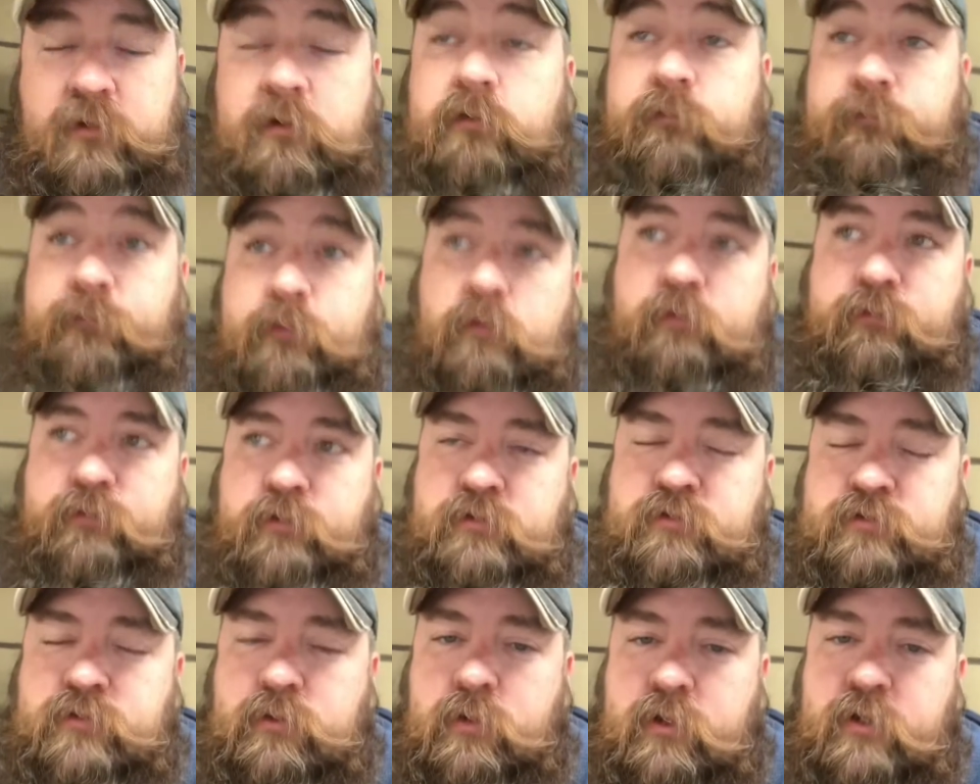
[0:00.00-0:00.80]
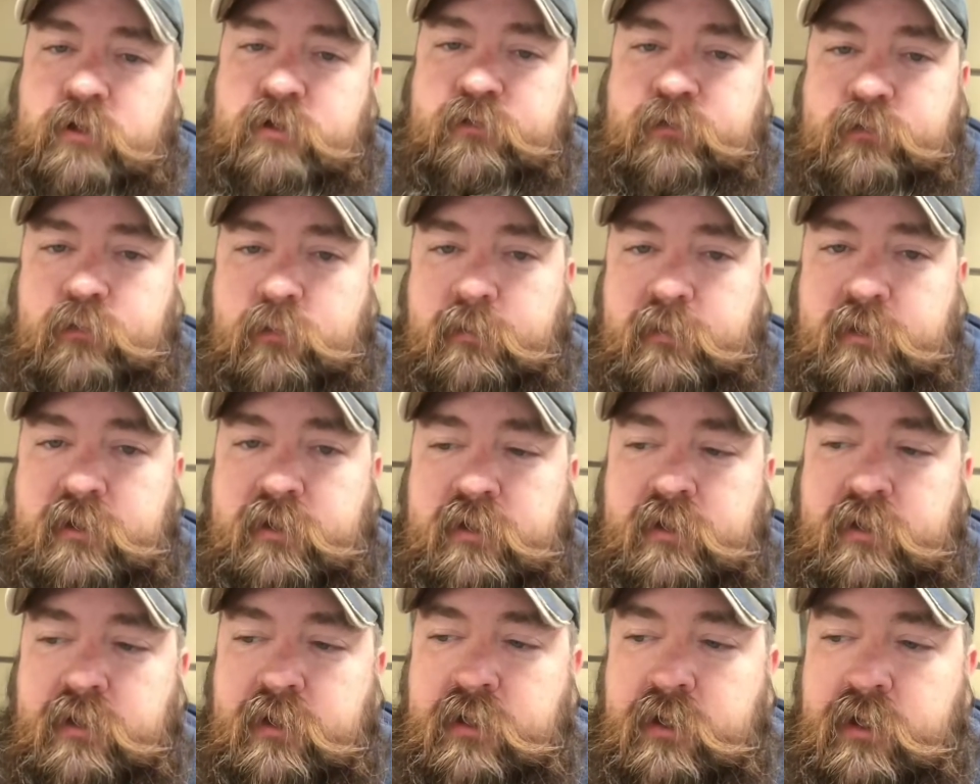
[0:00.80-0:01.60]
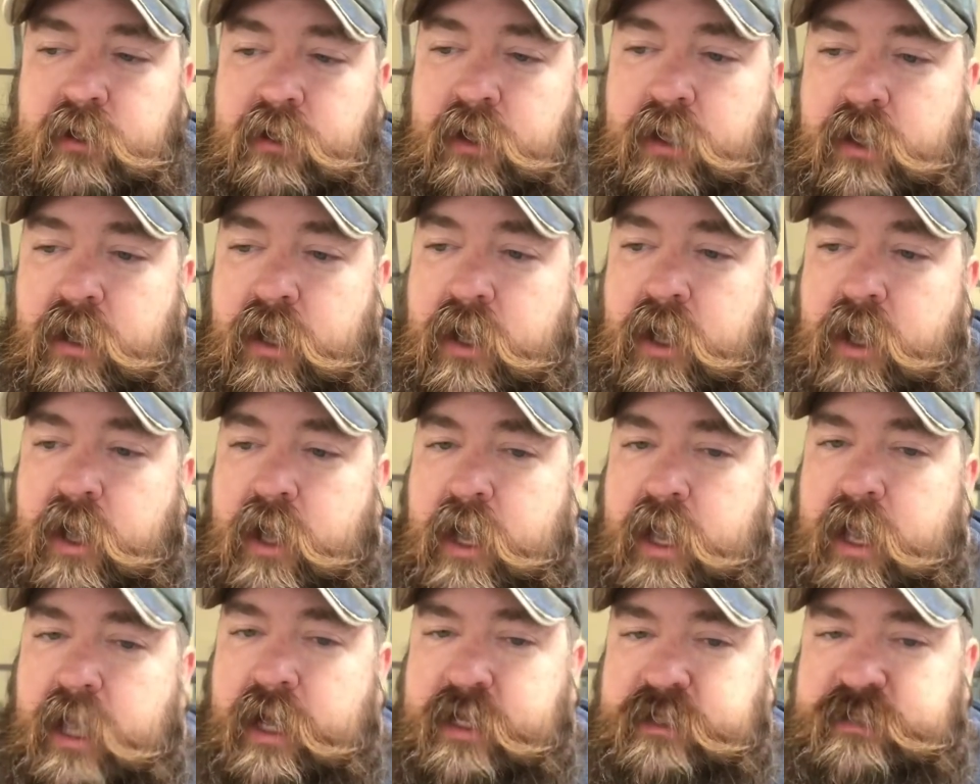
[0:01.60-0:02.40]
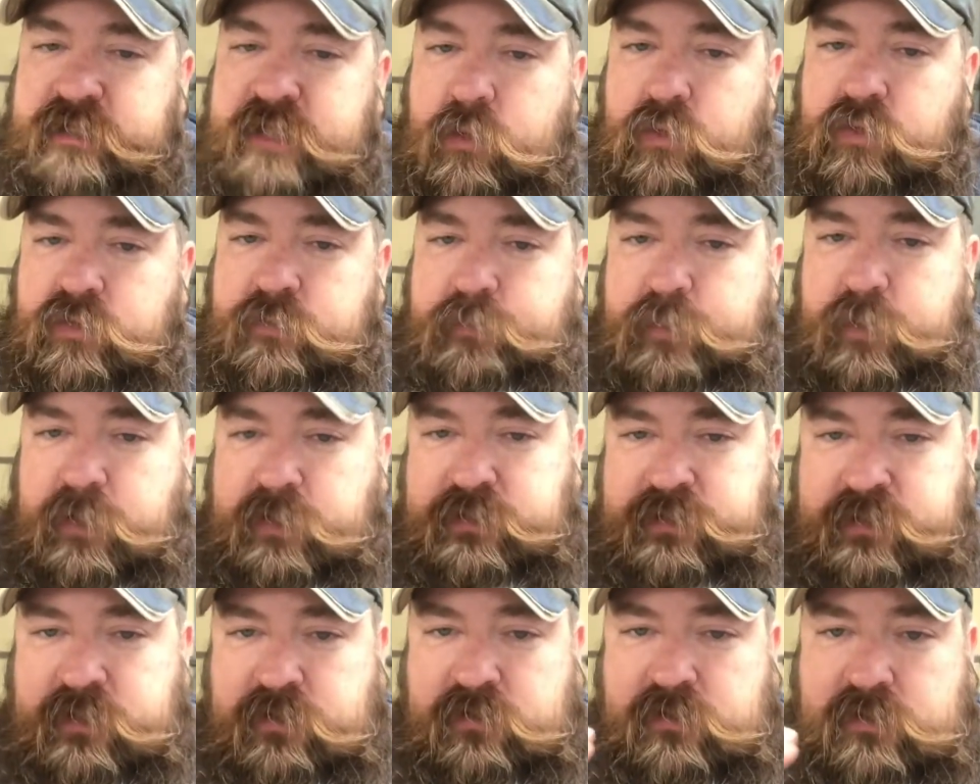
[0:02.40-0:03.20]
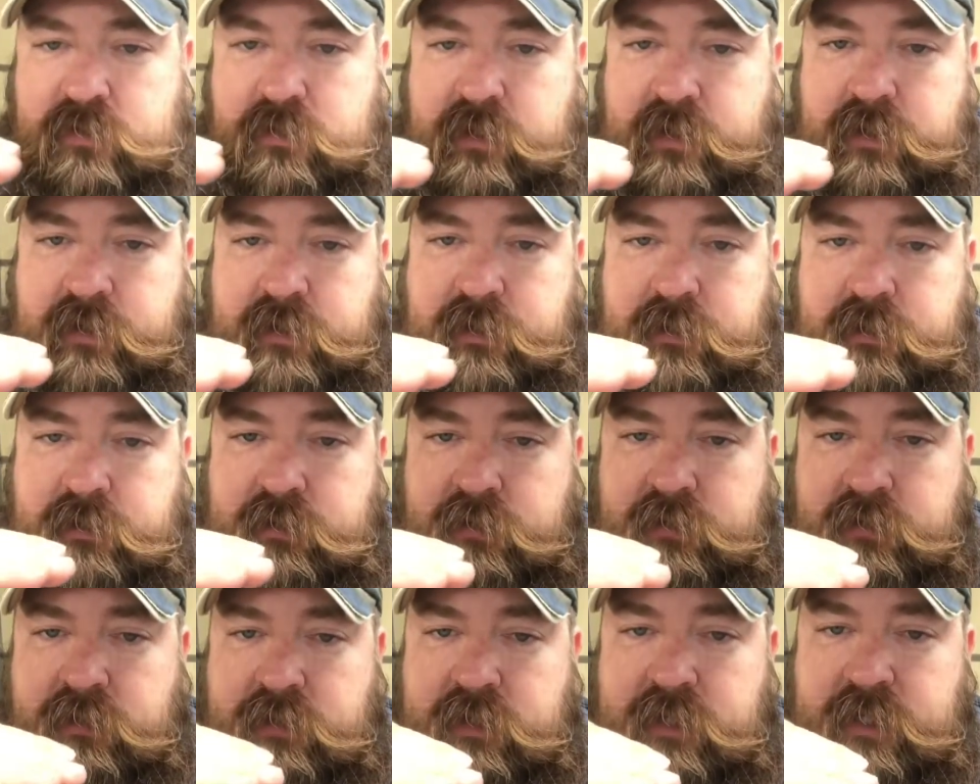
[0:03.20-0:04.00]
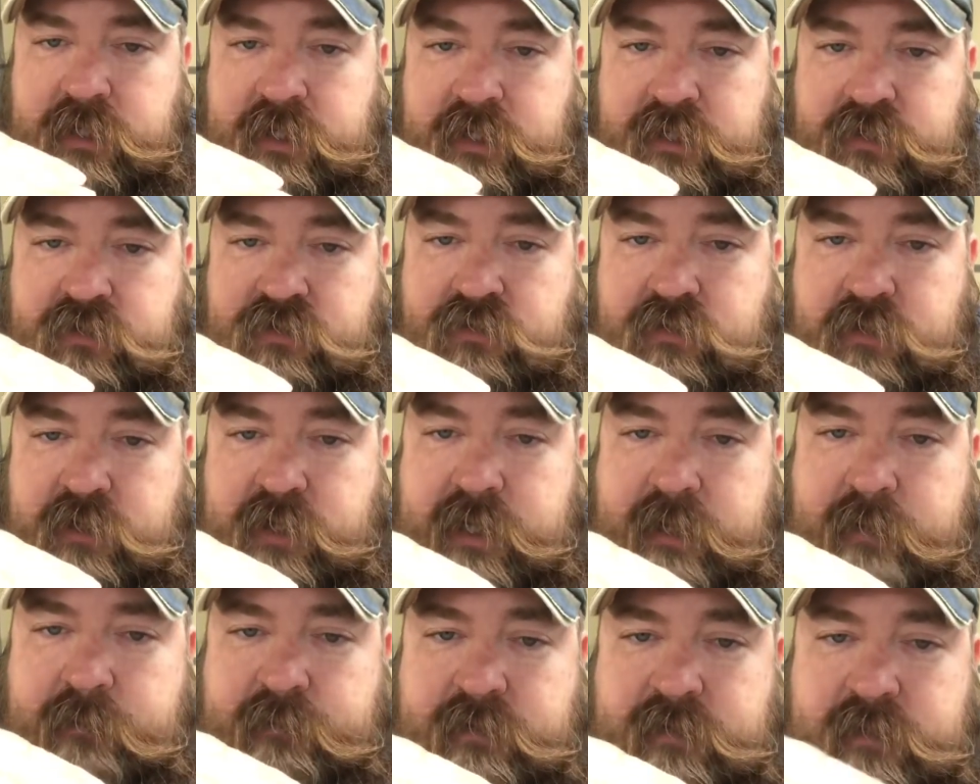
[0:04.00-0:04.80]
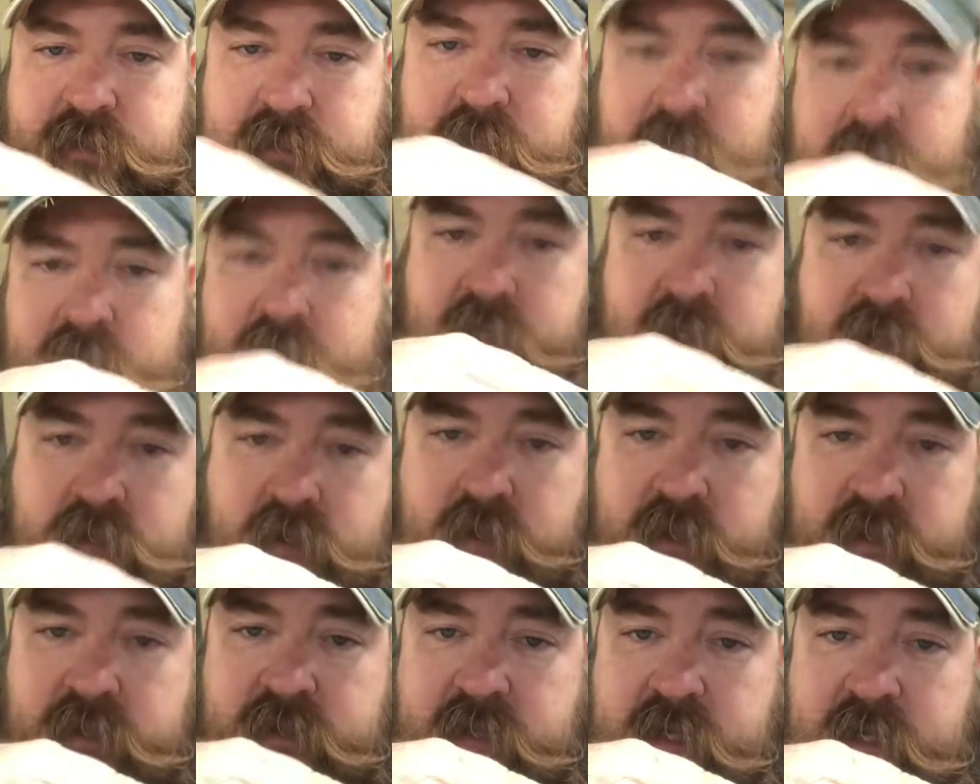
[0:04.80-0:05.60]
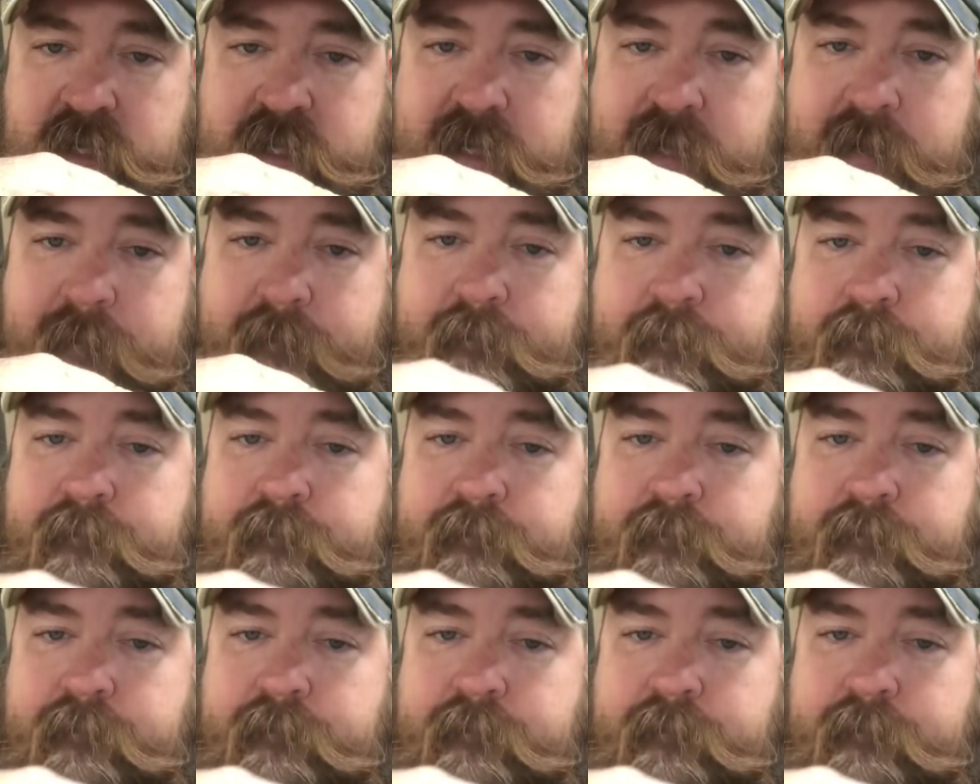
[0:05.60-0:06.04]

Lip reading: foot squares for me. And as he was pushing through, it dripped and it caught the lip